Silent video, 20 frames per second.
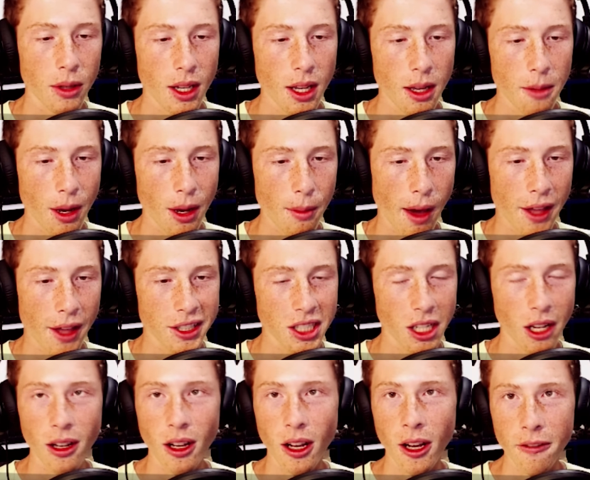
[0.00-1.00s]
know, my
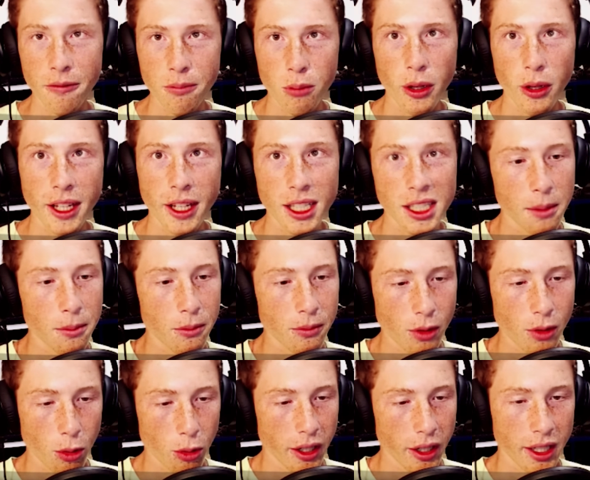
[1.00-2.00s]
math's off point because
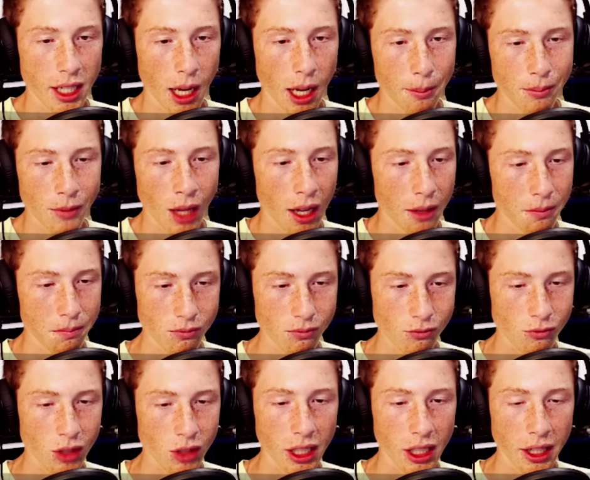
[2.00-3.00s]
I'm recording and I'm not
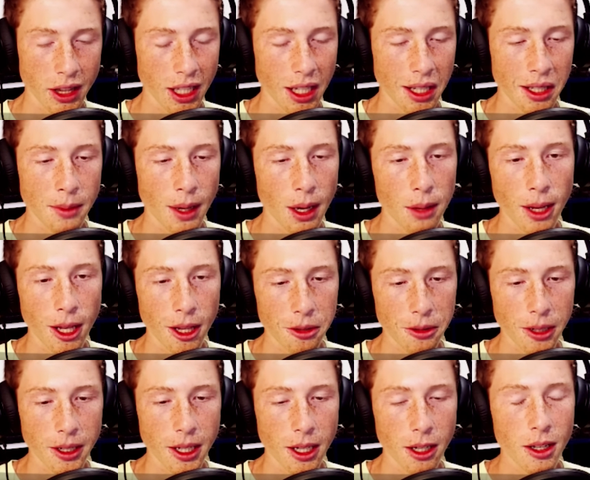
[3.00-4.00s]
really thinking about
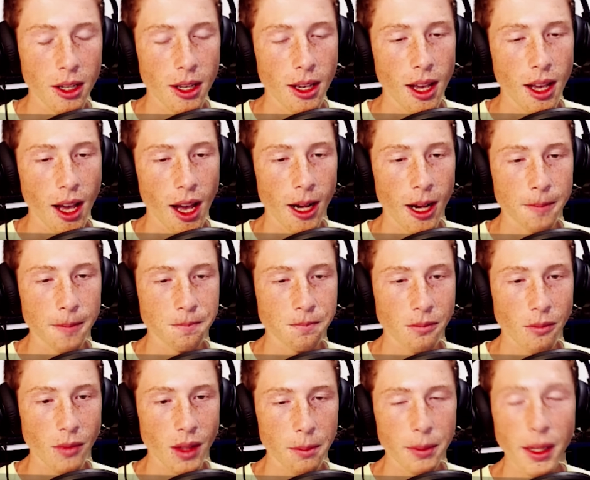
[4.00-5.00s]
math right now.
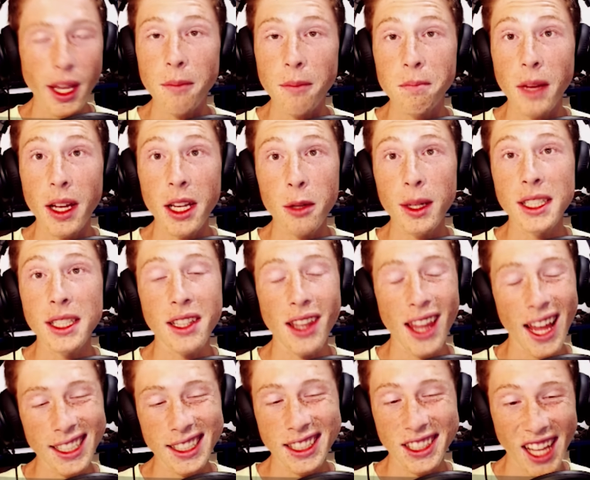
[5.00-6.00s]
But yeah, anyways,
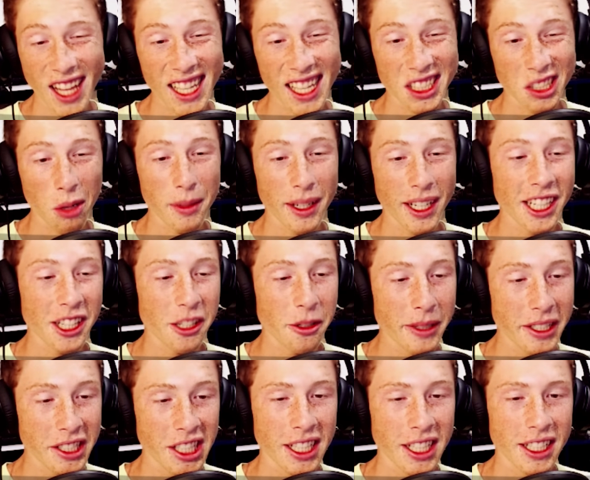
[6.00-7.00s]
that's that. So I'm going to get to